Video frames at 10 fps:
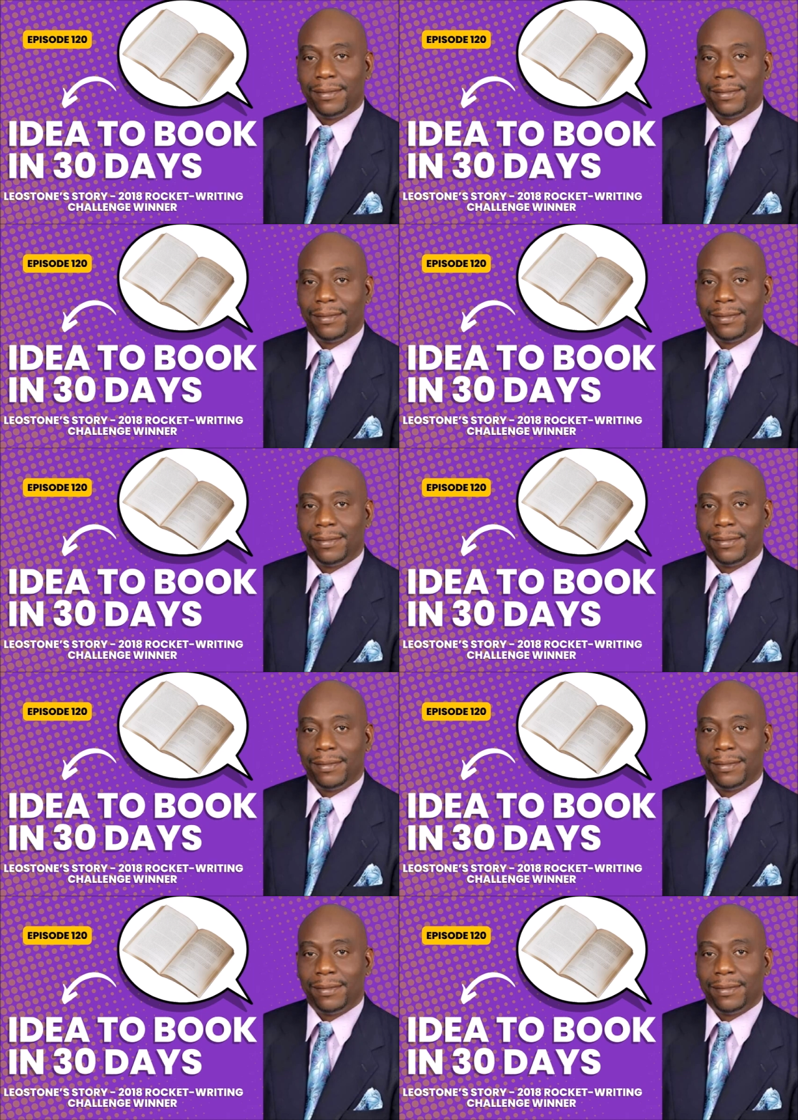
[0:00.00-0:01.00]

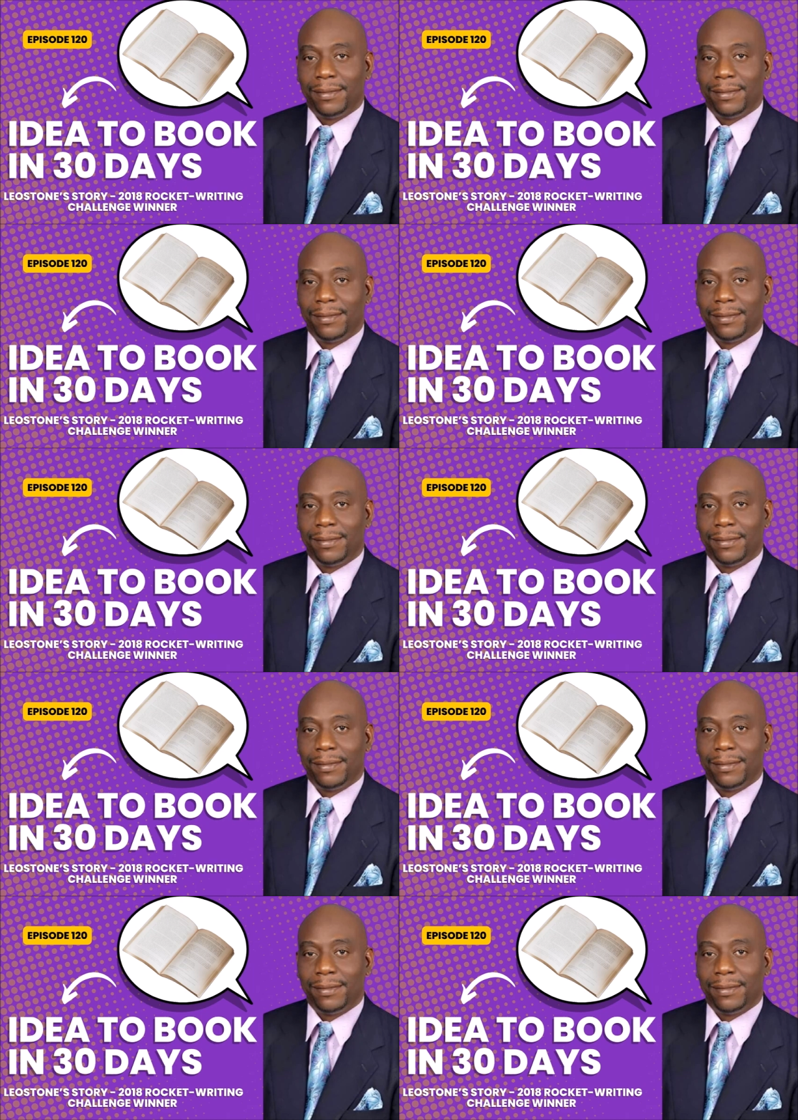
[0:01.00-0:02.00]

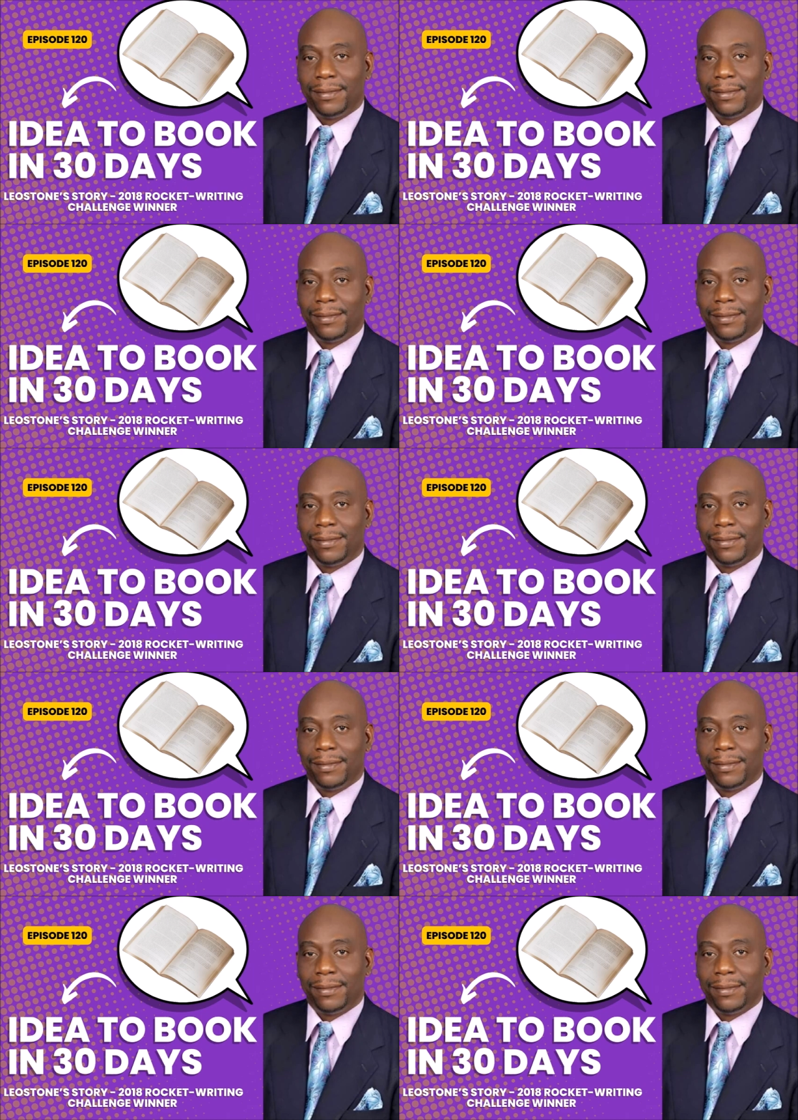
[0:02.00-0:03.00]

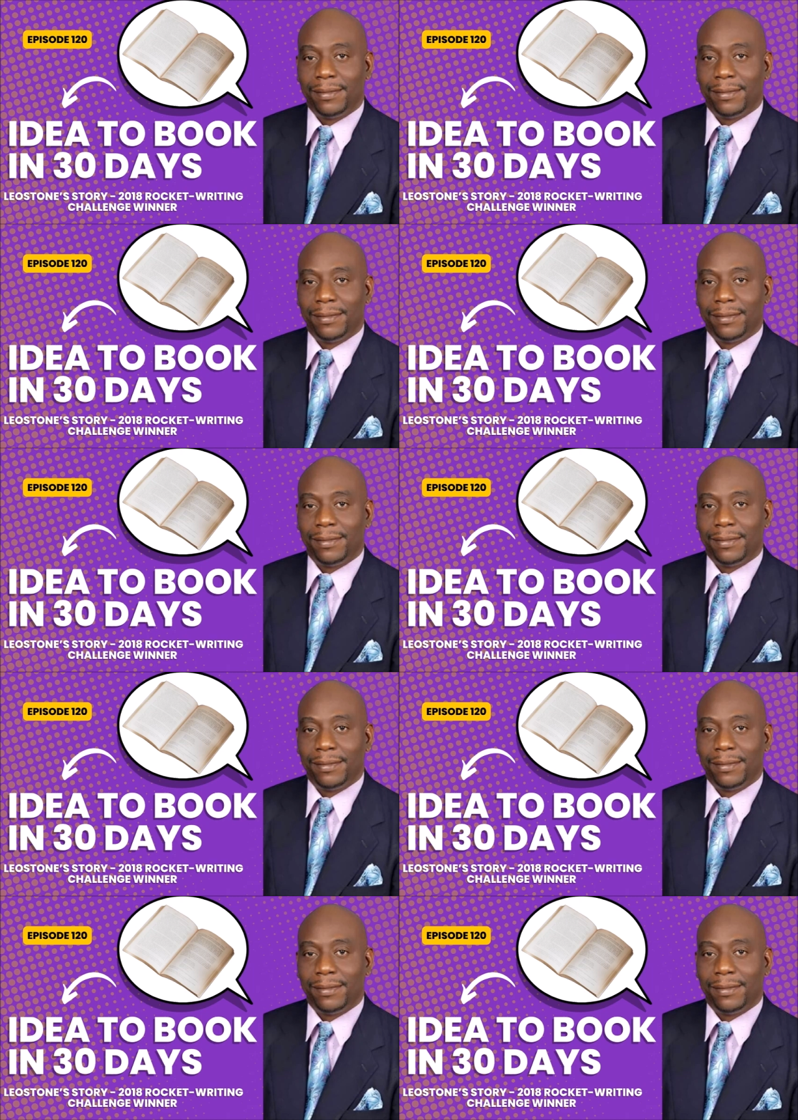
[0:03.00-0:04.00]

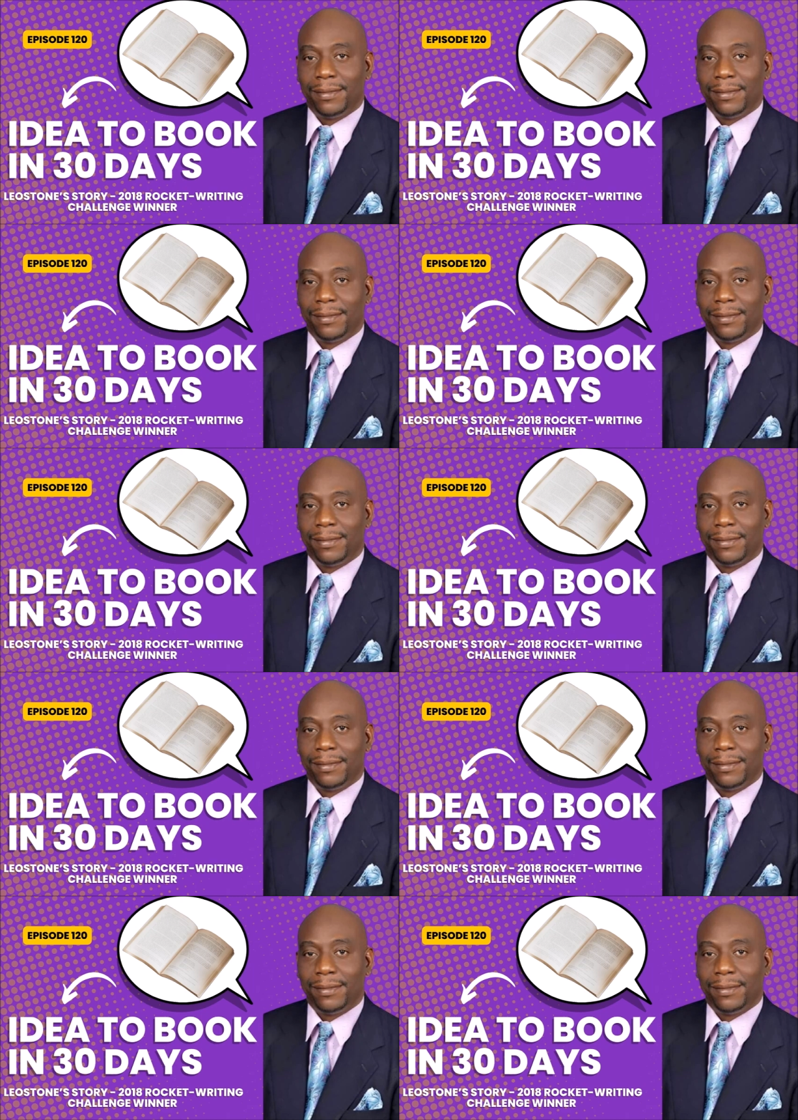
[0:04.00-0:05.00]

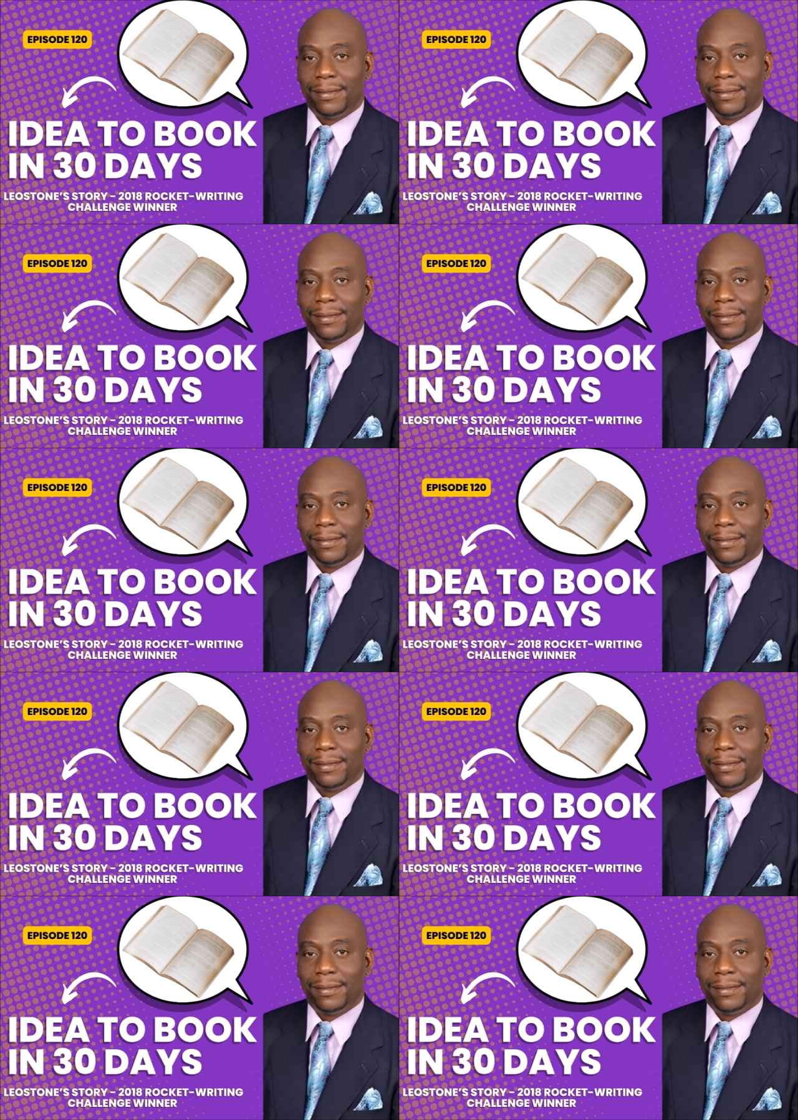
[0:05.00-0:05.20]
(no lip movement)